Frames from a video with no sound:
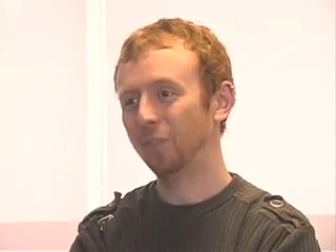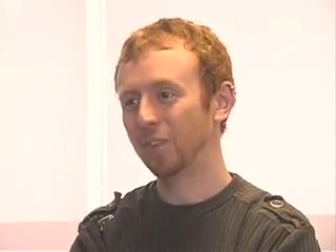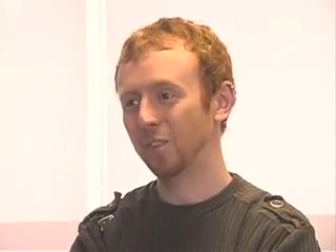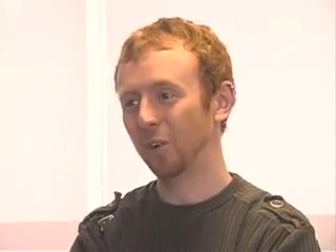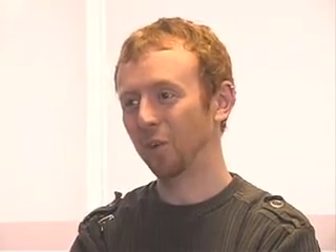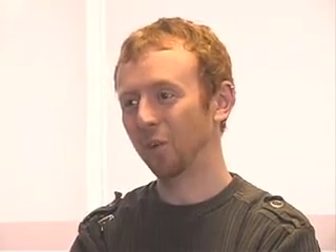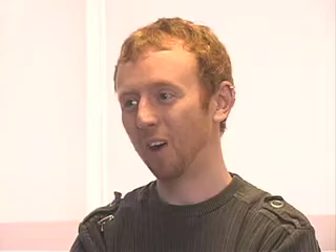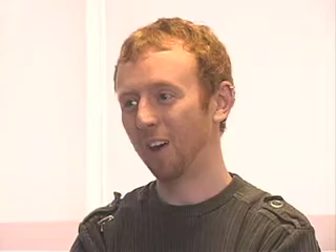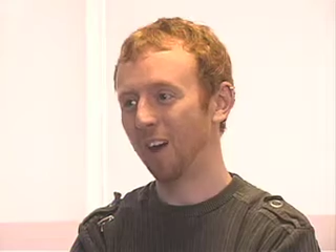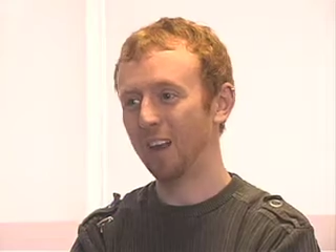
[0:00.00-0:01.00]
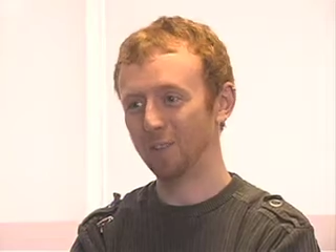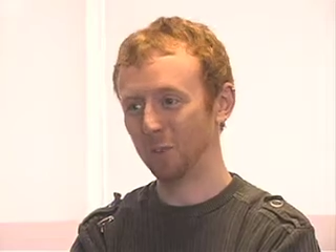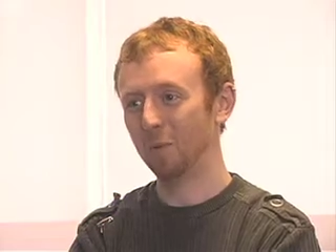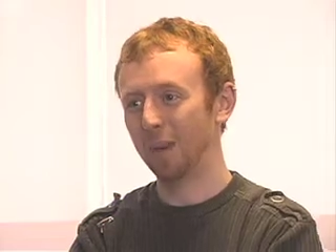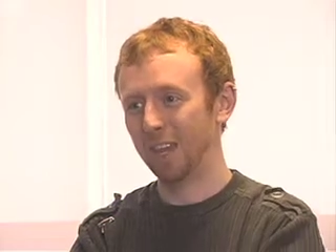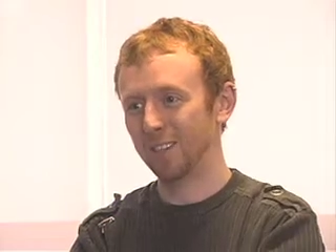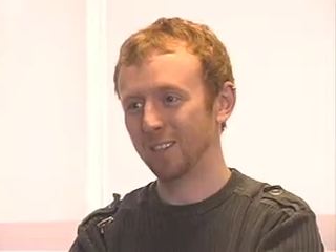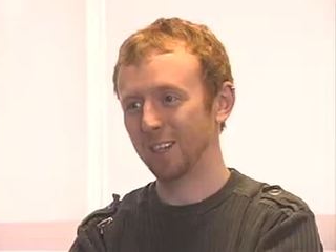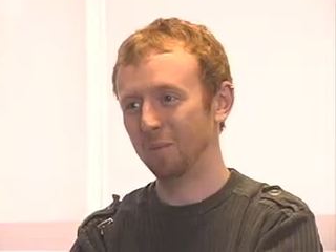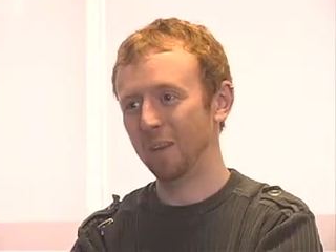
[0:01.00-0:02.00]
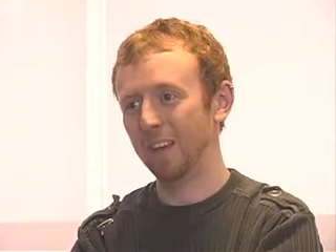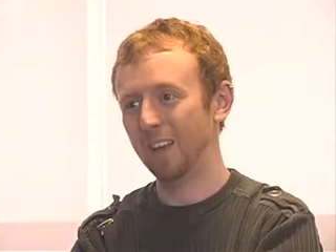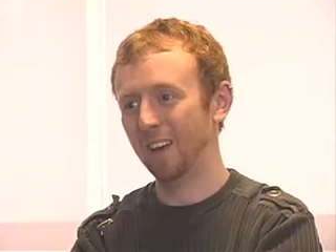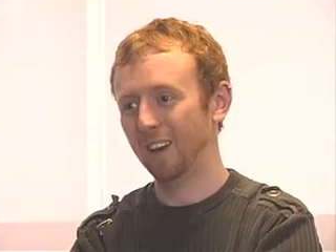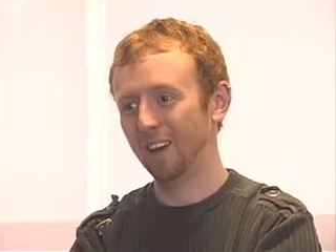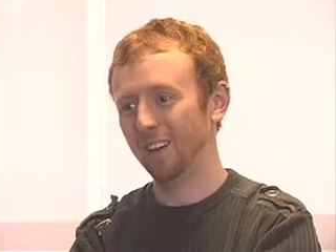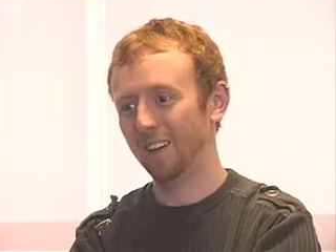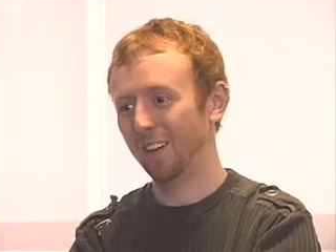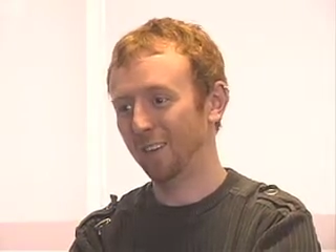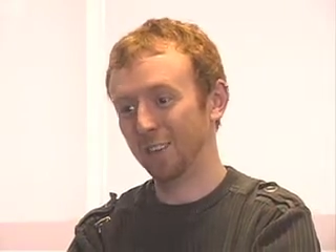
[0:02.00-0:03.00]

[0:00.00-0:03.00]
So our high score page is going to be a